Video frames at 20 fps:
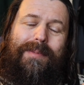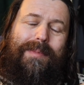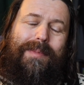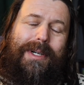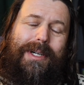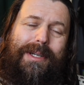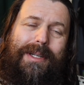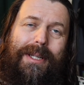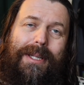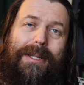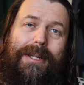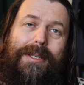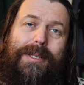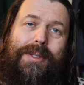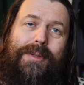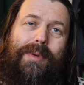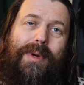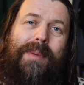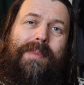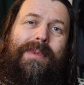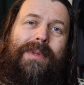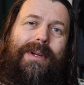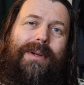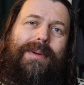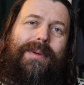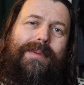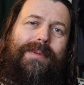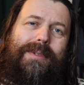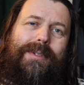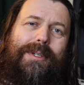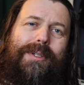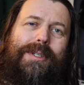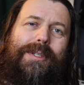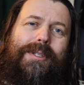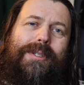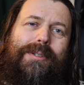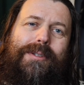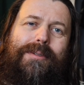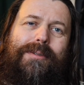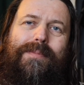my little swim there,
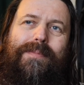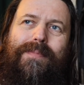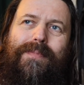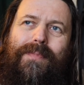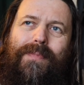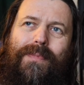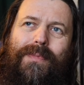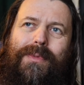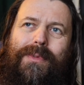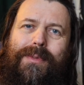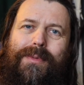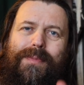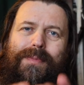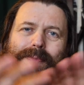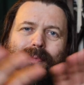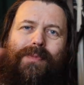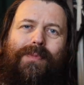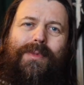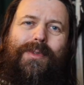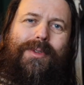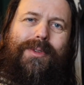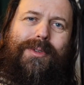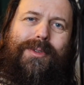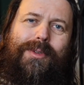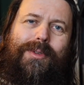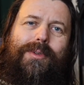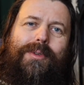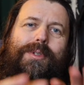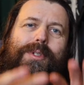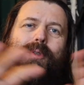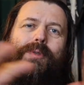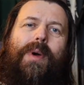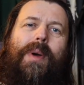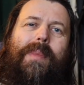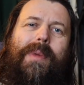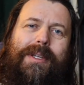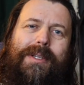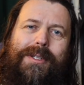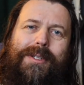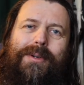just two
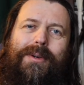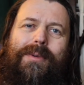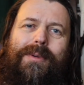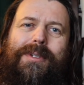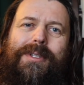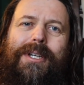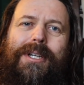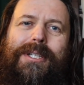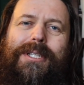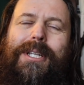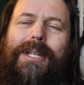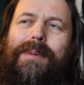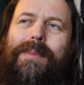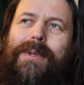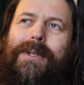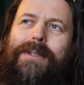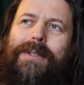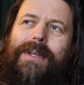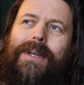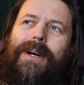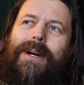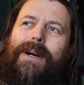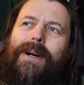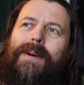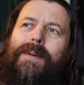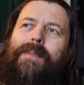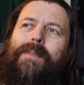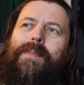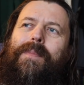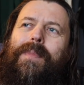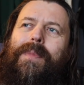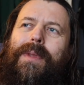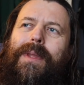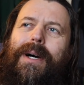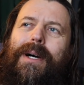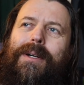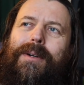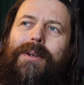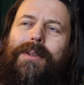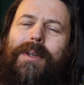swimming strokes actually, but
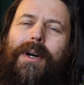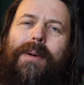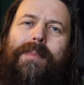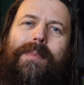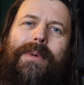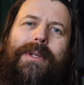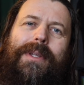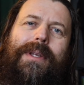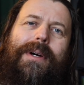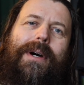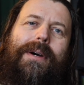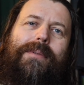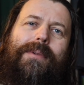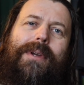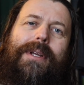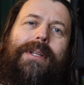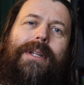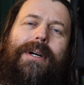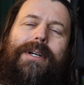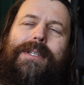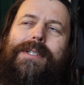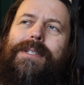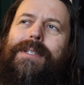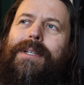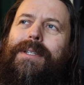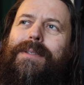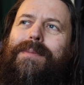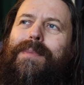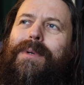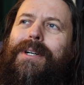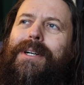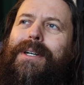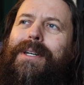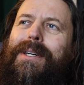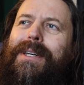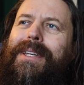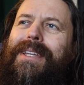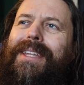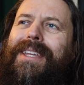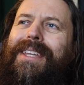I got up and I realized that my